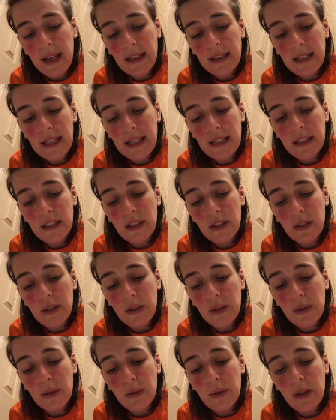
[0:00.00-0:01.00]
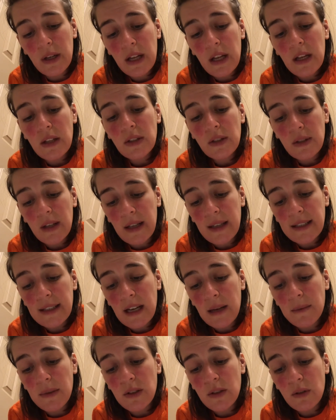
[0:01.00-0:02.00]
lead to, so a lot of
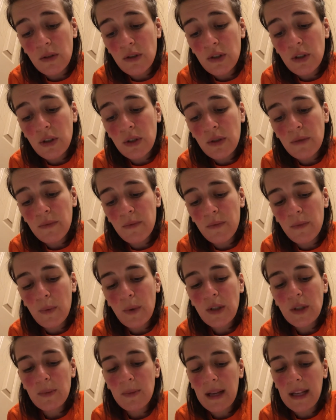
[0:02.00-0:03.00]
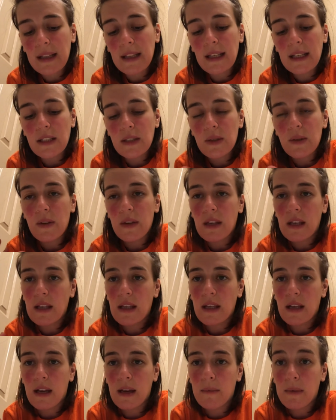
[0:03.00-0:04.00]
time it's surgical, which may lead to
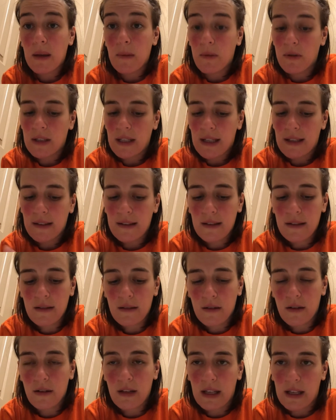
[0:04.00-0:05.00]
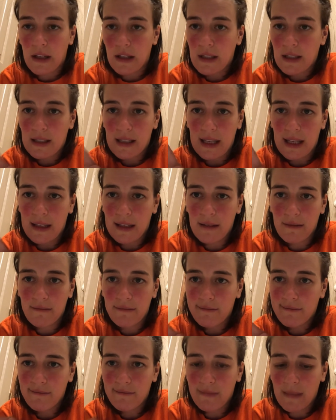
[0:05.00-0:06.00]
the impotence, or like you just can't,
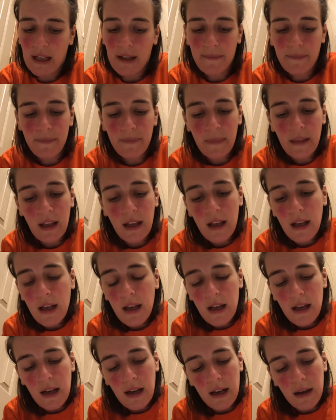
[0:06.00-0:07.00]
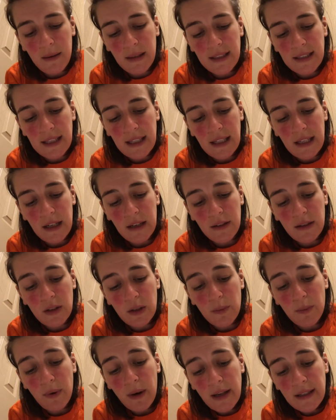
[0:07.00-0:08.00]
yeah. Let's see here. So
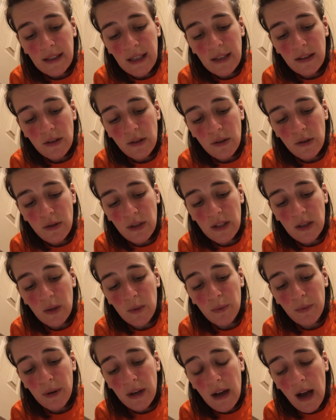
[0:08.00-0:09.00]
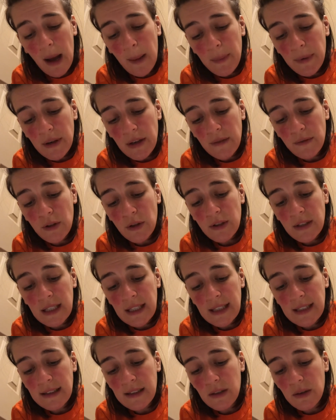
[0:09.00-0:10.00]
prostate surgery, so preoperative nursing
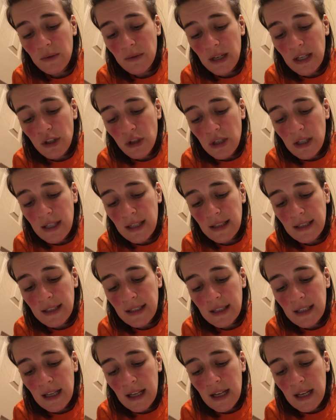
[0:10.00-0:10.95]
considerations,